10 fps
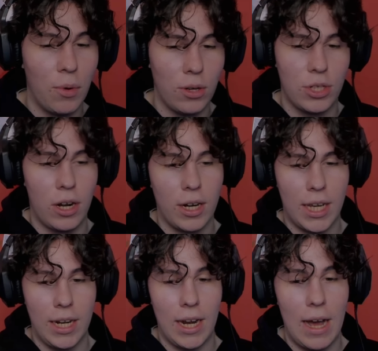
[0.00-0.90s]
watched
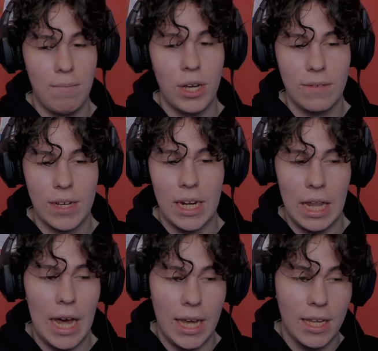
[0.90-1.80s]
Arcane. I'm not even
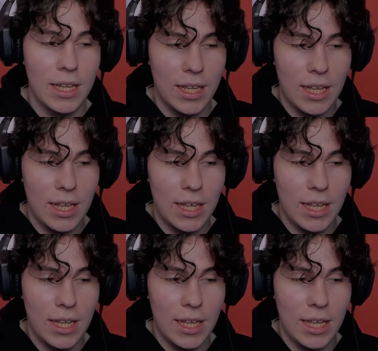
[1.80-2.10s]
gonna lie.